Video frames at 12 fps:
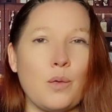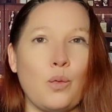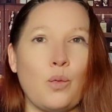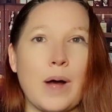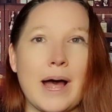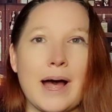
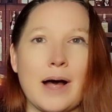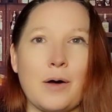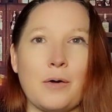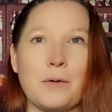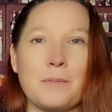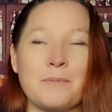
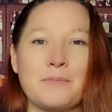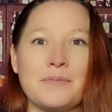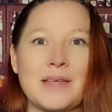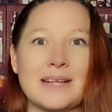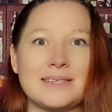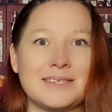Wow.
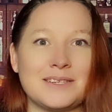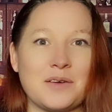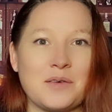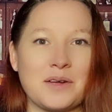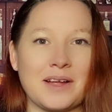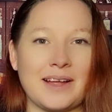That's
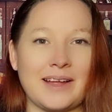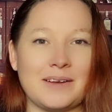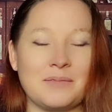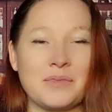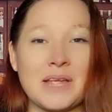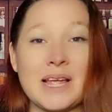so
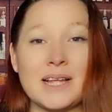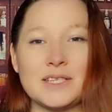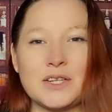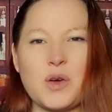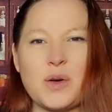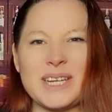good.
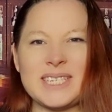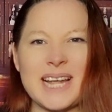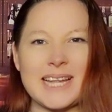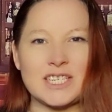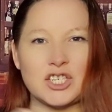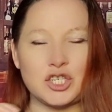So it
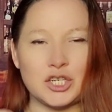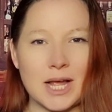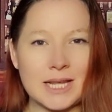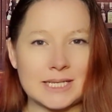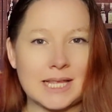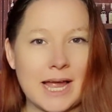tastes
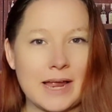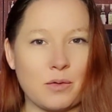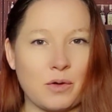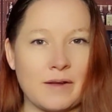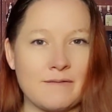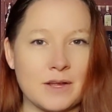just like
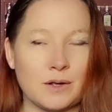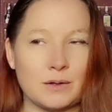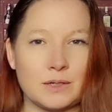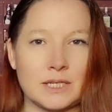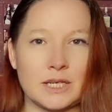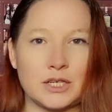one of
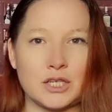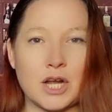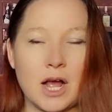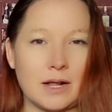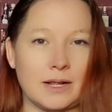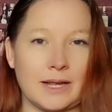those
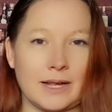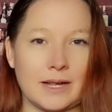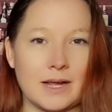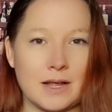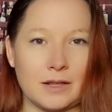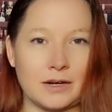chocolate
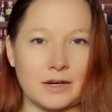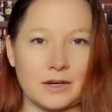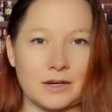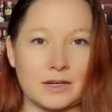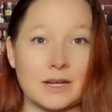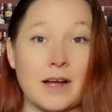
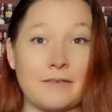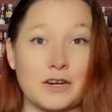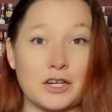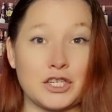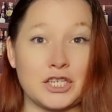covered